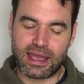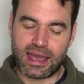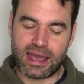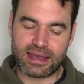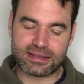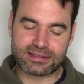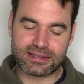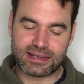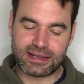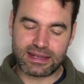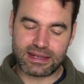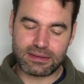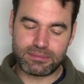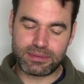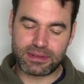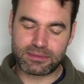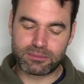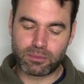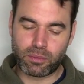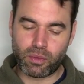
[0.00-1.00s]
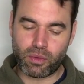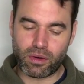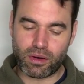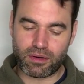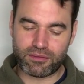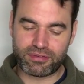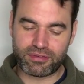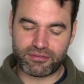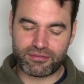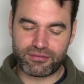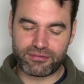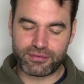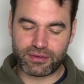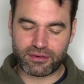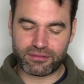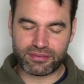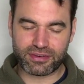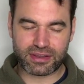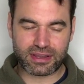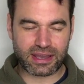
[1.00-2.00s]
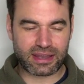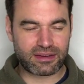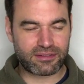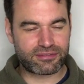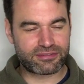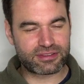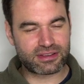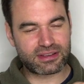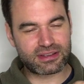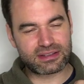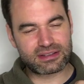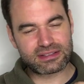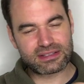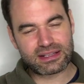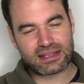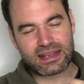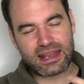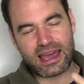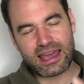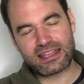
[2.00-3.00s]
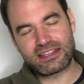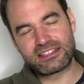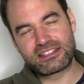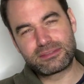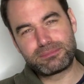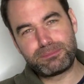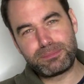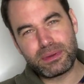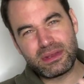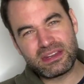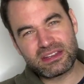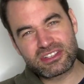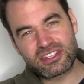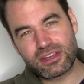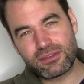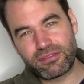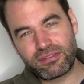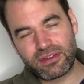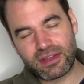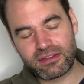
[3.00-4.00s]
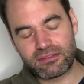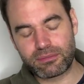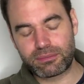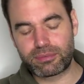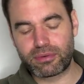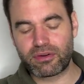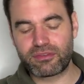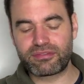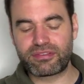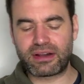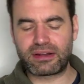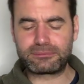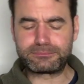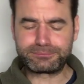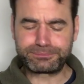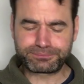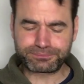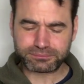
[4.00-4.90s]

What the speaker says: has a little bit more of a kind of a light spinachy flavor profile.